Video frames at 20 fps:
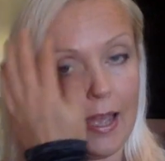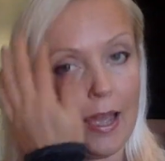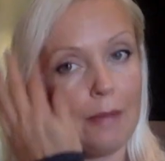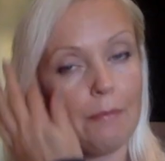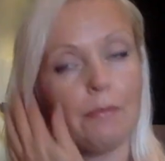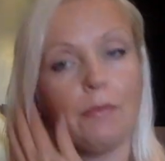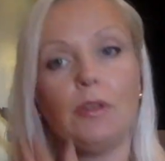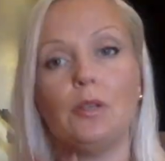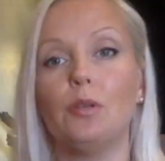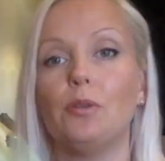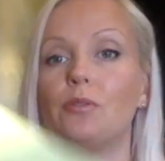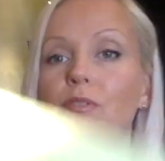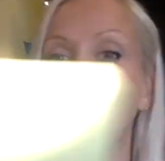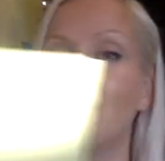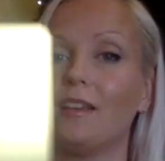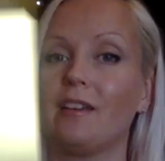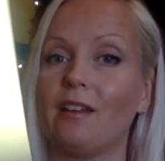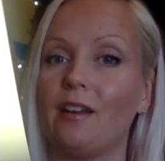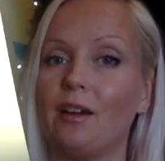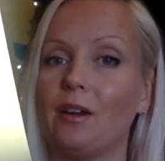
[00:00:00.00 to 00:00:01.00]
am
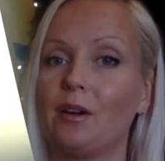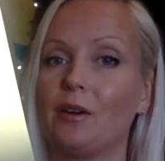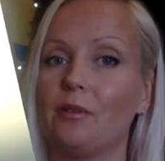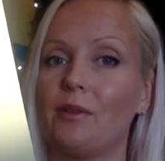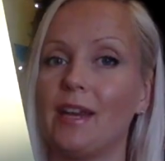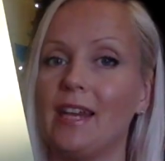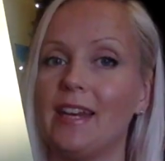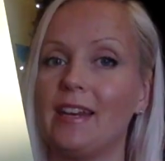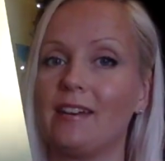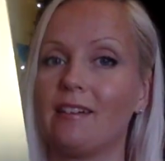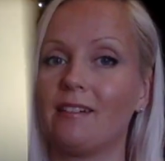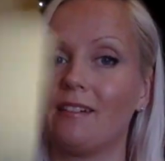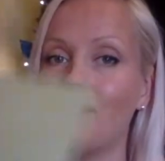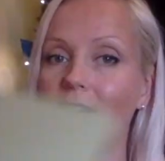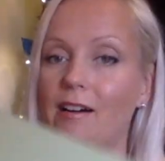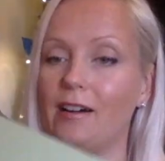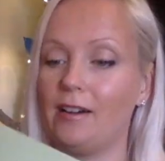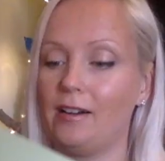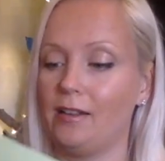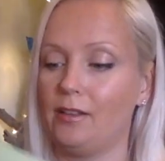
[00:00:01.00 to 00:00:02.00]
using a green
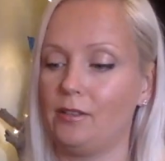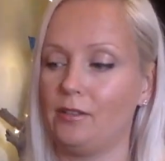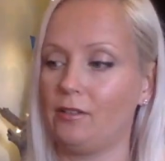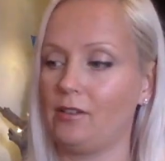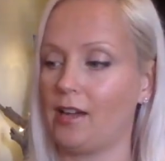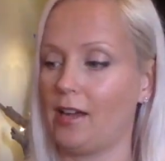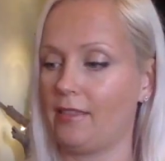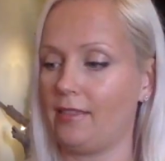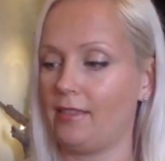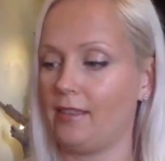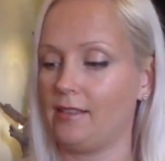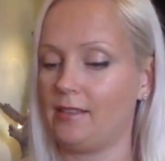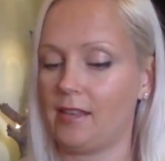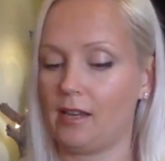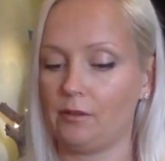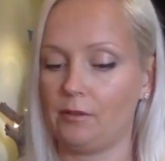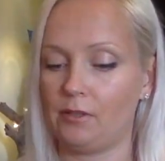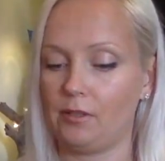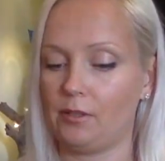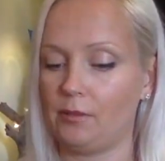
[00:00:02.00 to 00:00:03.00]
card to cut this
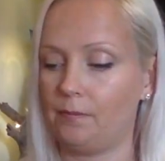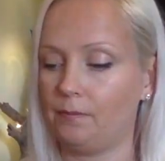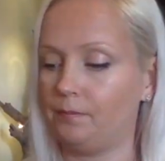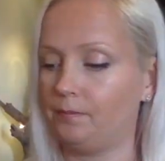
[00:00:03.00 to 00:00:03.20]
out.